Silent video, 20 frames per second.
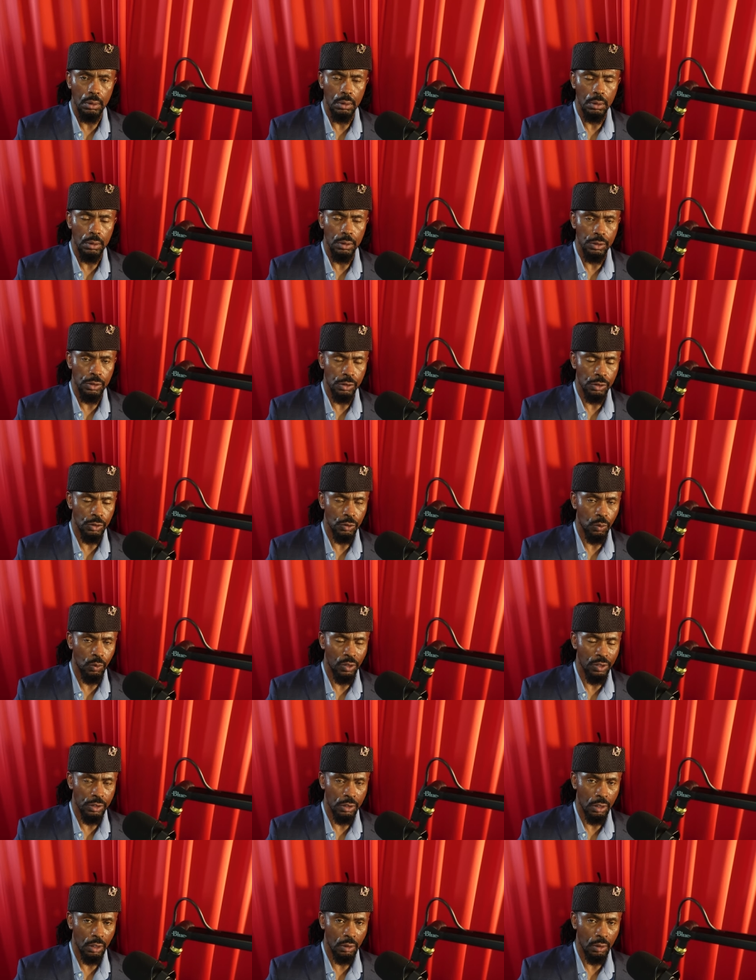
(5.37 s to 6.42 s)
This is a
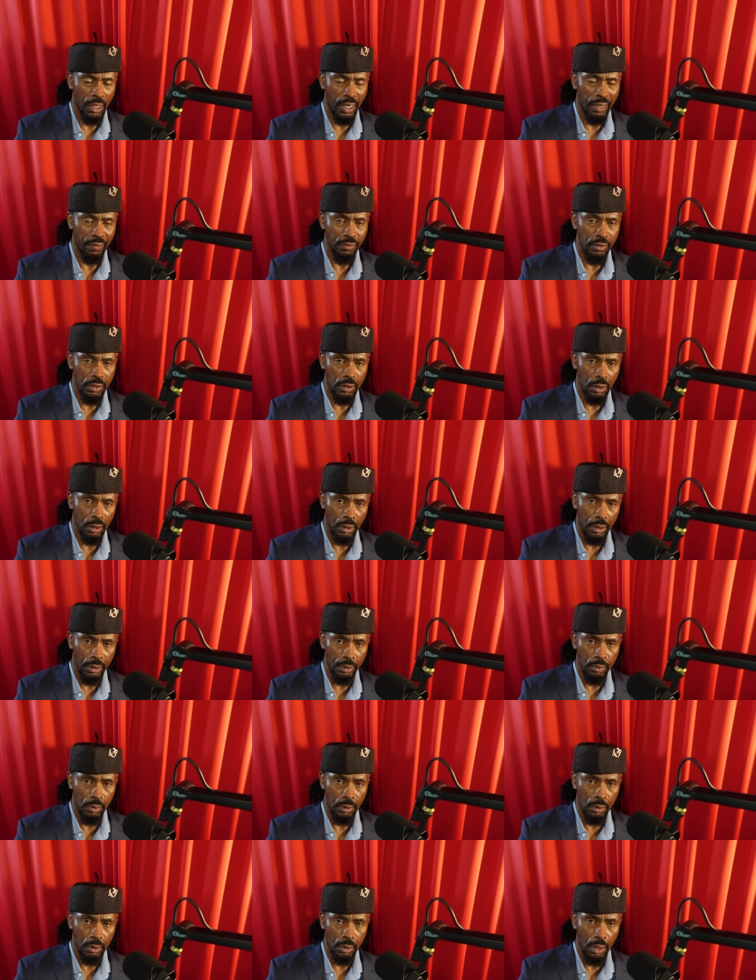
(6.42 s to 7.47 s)
once in a lifetime
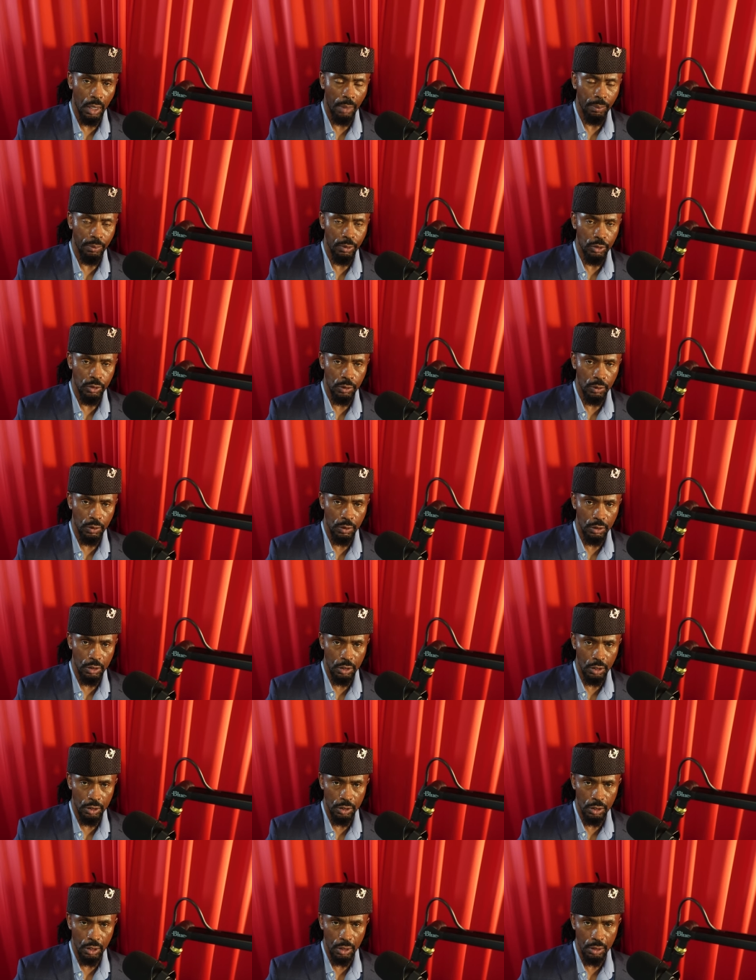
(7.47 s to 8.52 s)
opportunity
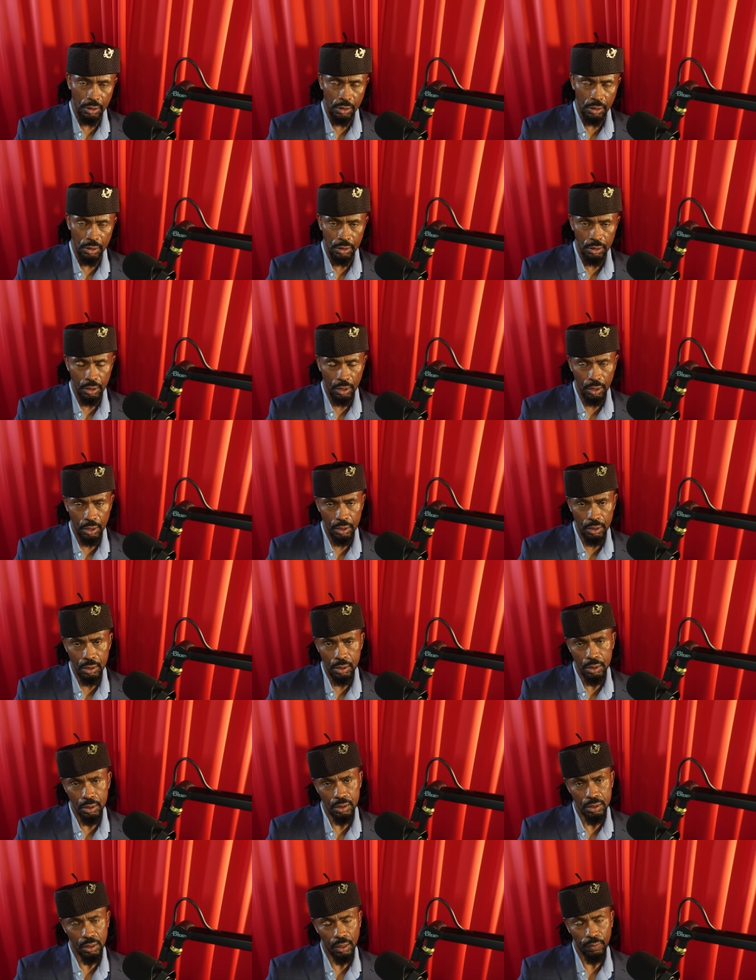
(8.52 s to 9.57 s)
to understand
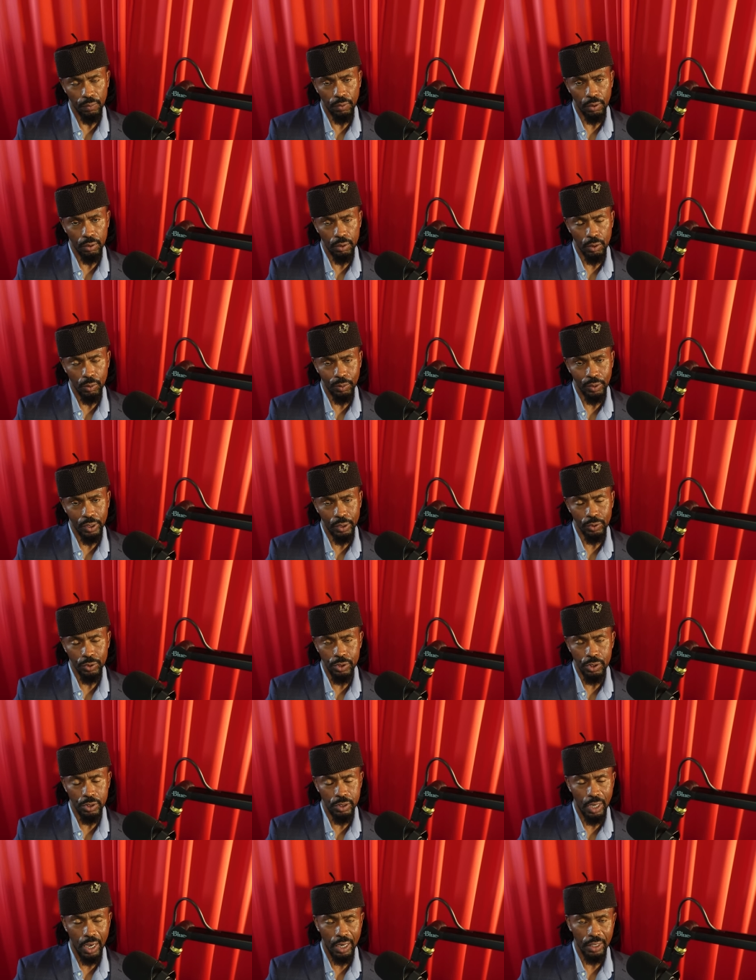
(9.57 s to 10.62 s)
something no one else
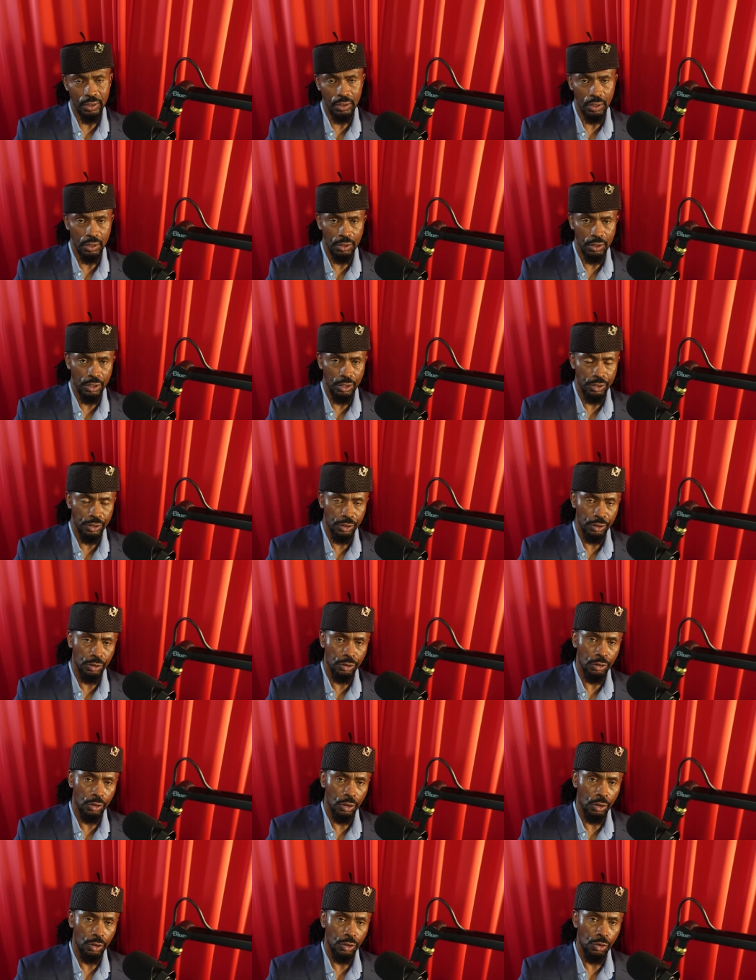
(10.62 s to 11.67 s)
is actually teaching
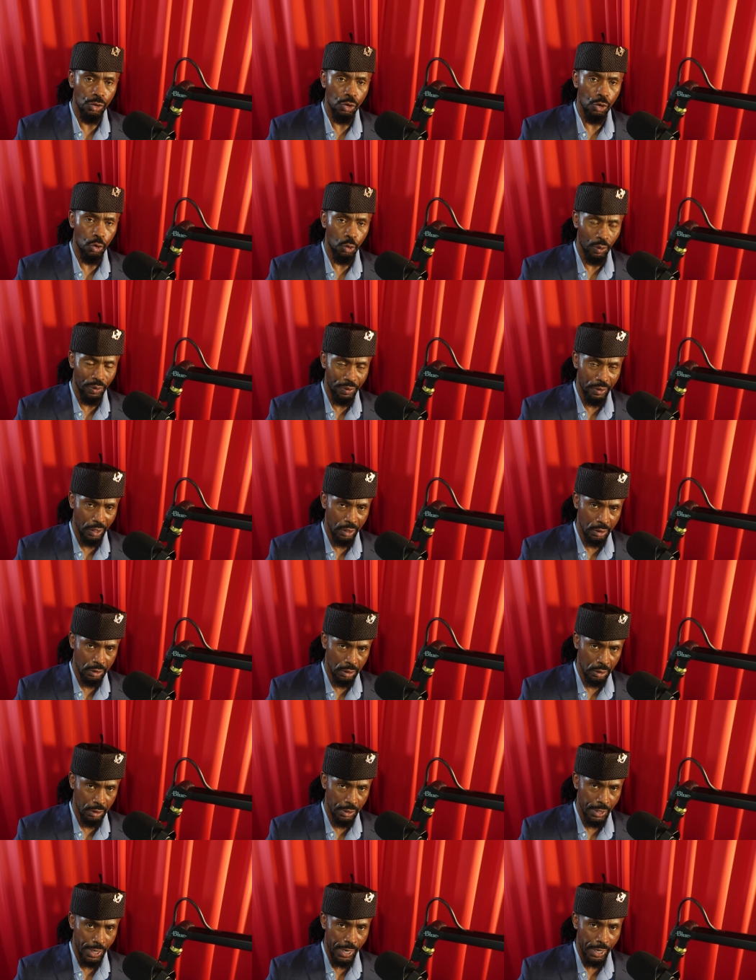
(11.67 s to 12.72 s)
on the
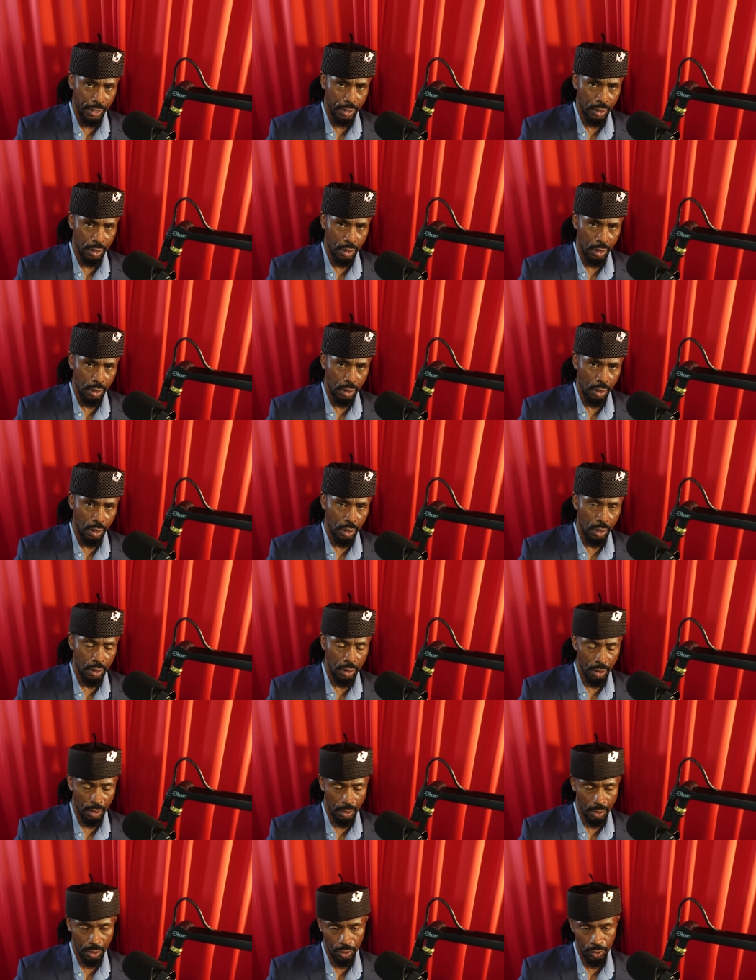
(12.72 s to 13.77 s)
internet. None
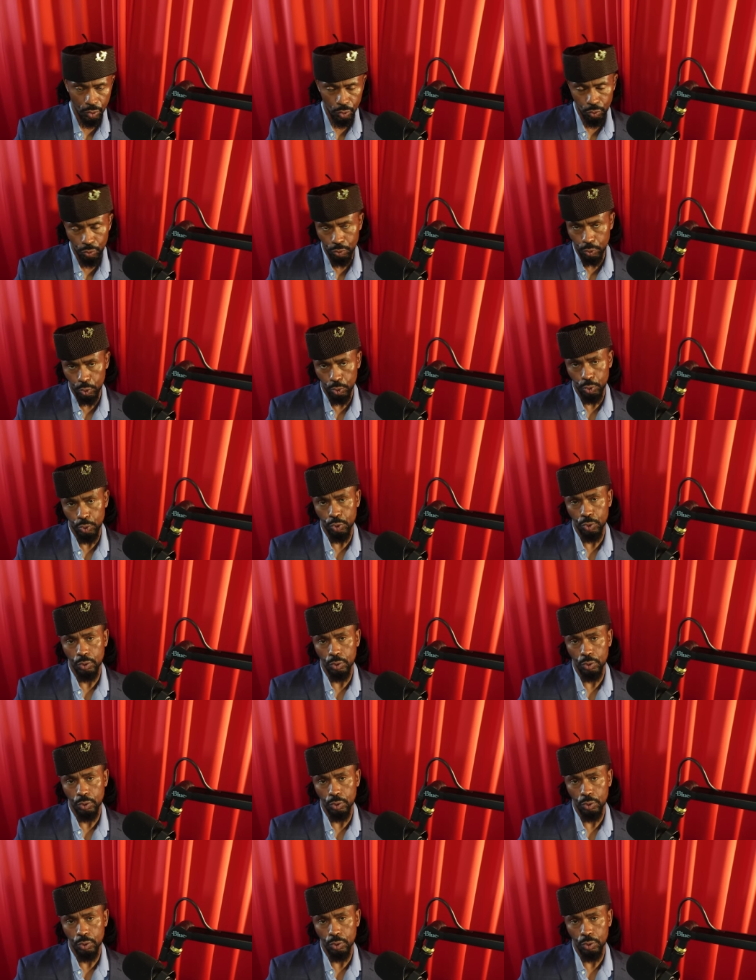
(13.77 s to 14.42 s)
of the gurus.